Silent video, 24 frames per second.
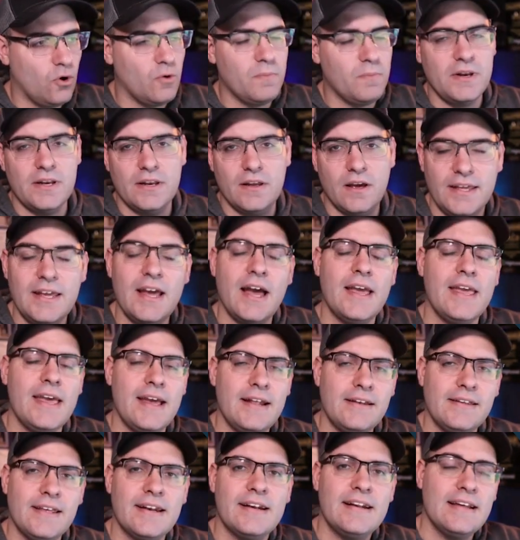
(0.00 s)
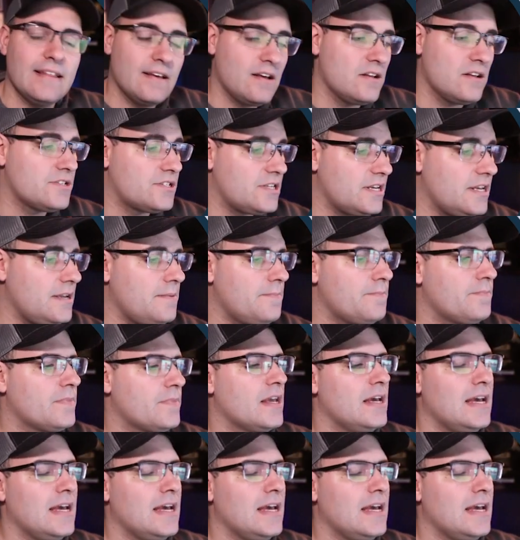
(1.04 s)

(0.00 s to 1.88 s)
form an EIN, get an LLC.